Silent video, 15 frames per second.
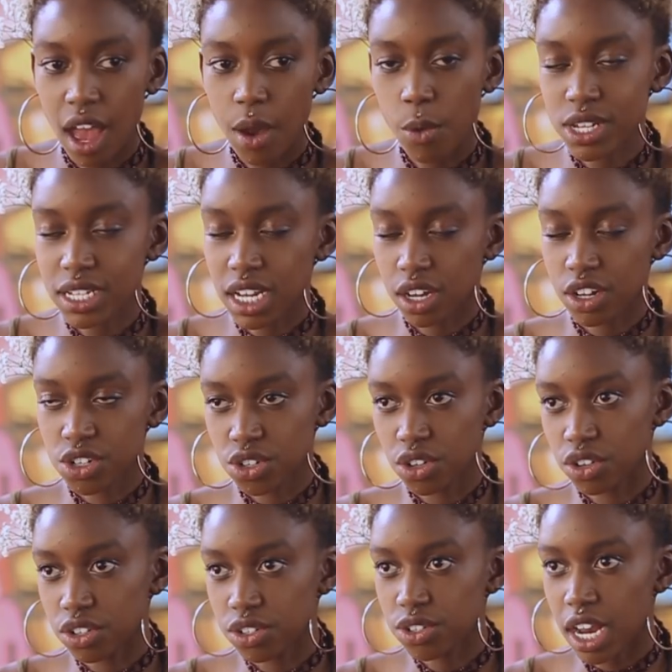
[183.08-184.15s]
I wasn't in
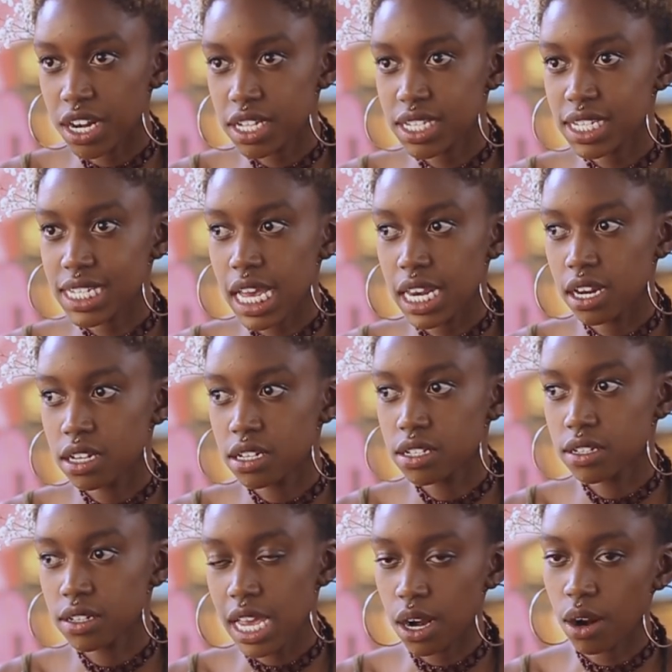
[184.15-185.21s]
control. So I just decided
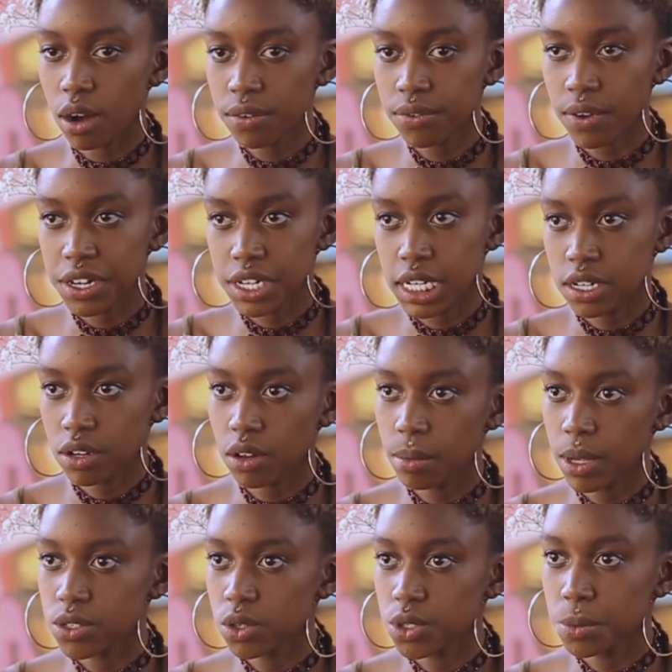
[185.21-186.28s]
to get off. I deleted all
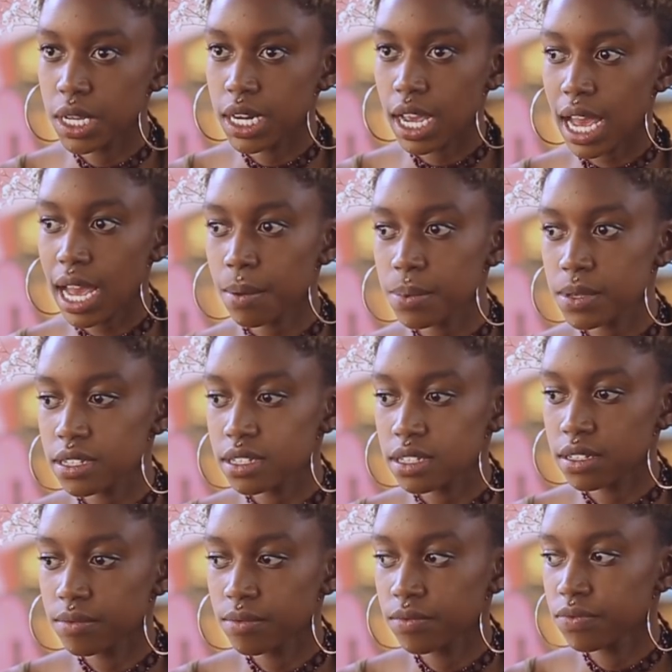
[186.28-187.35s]
my social media apps.
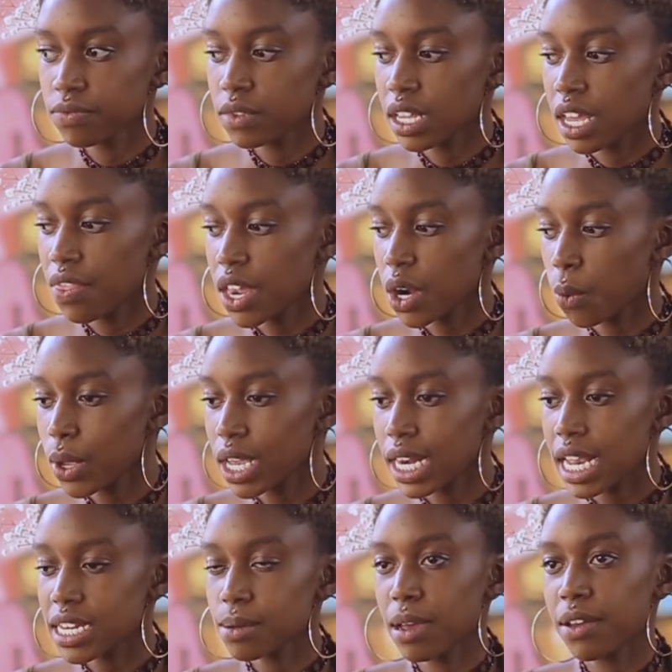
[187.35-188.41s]
And then a week
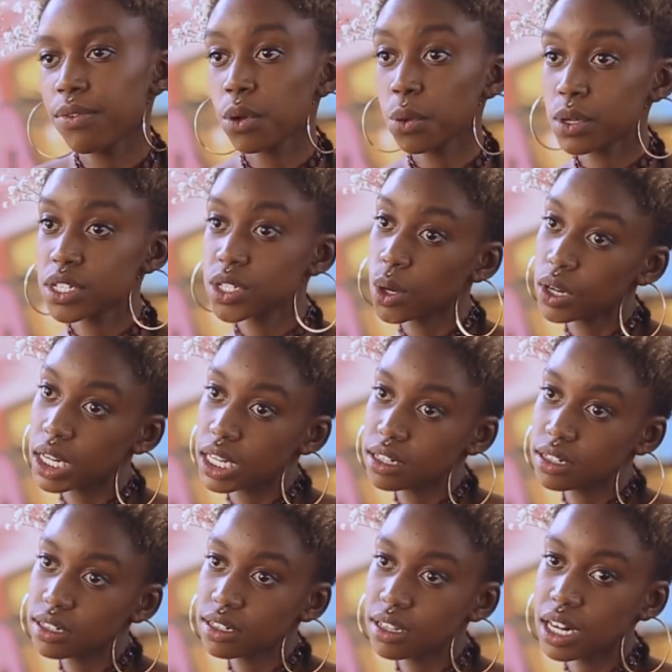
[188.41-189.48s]
later, my phone was
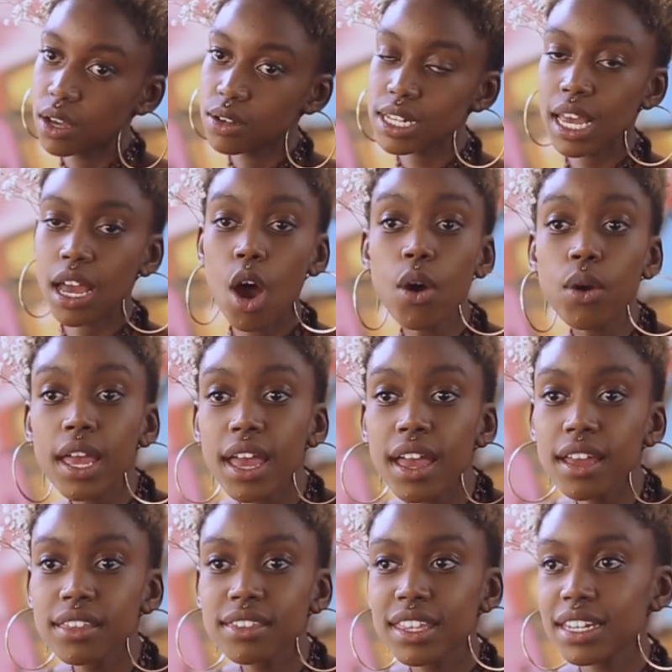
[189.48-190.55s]
stolen. And I was like,
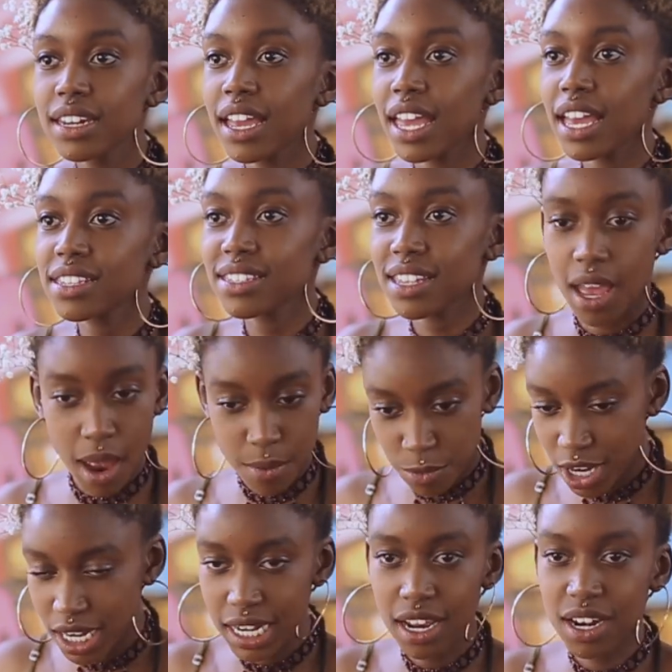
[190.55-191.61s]
okay, then I guess I'm
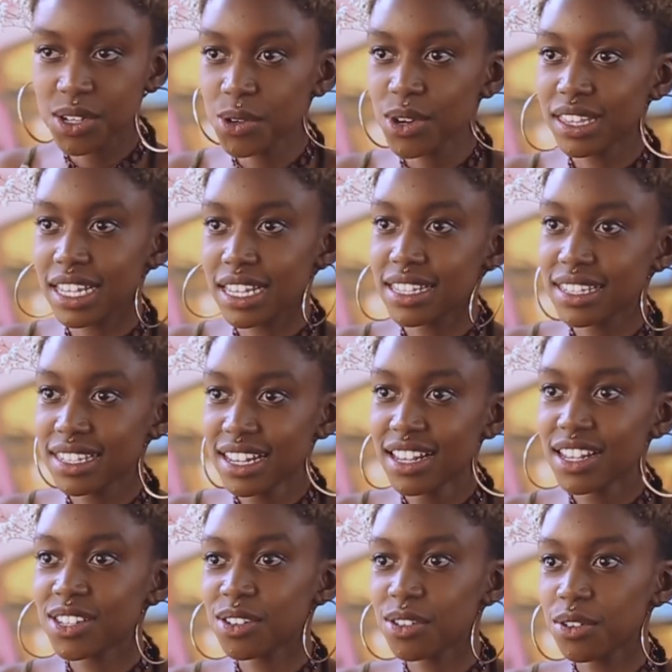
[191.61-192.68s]
really not doing this.
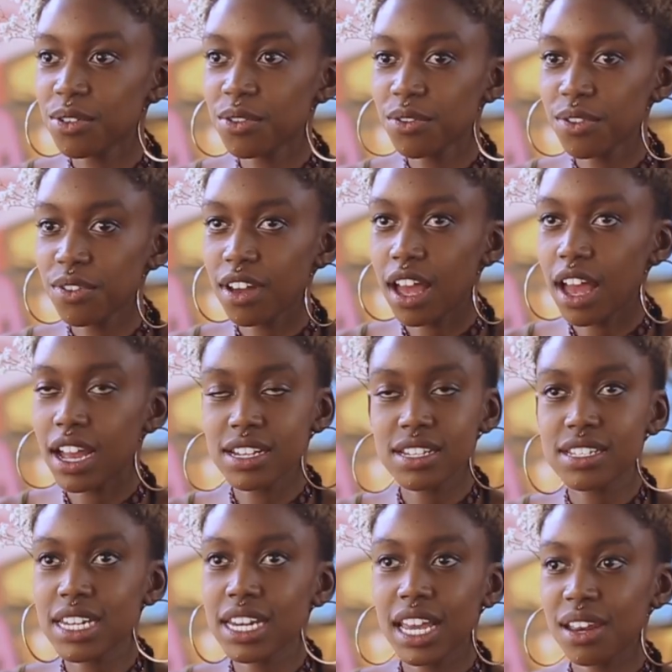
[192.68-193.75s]
So I
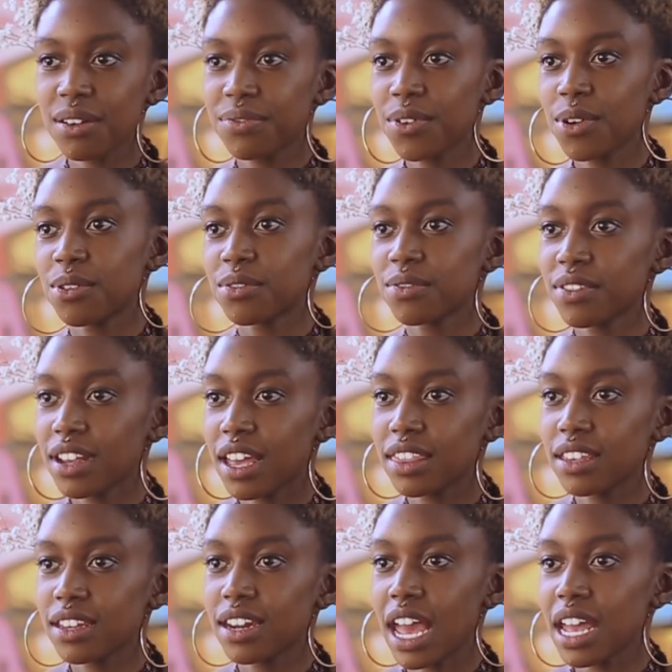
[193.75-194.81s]
just didn't get a phone.
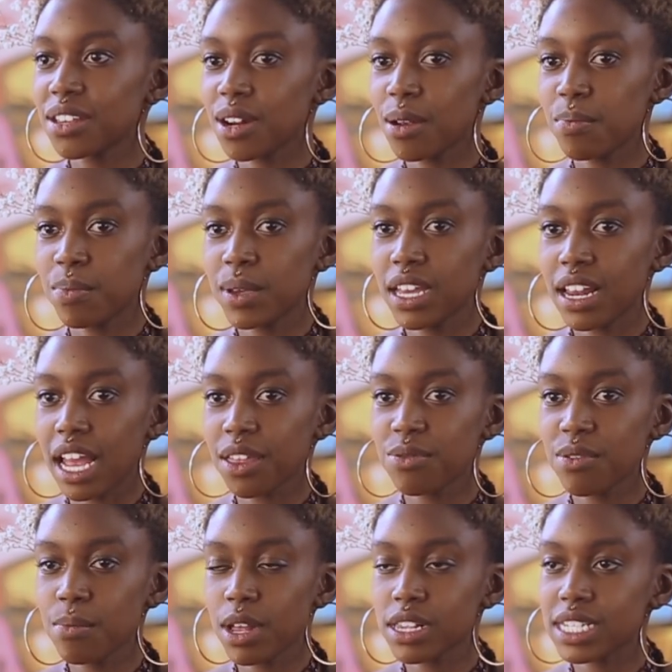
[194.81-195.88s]
And then it ended up being like
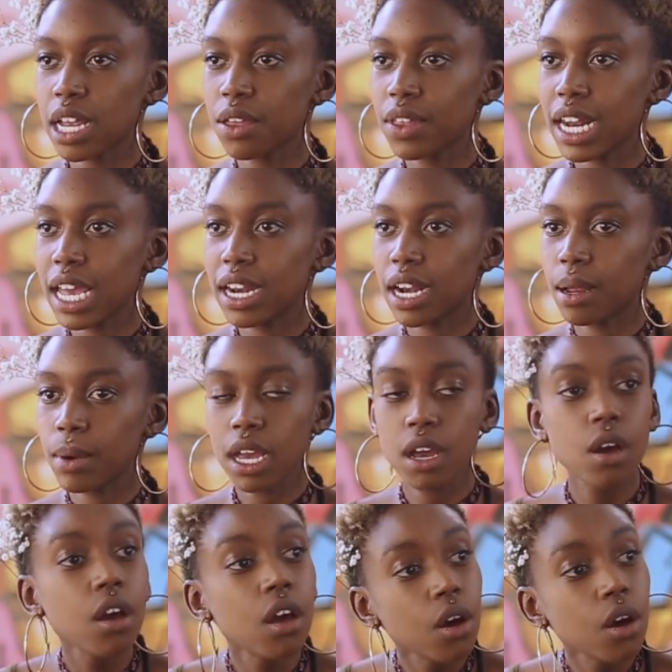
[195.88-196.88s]
three months down the line, and I'm like,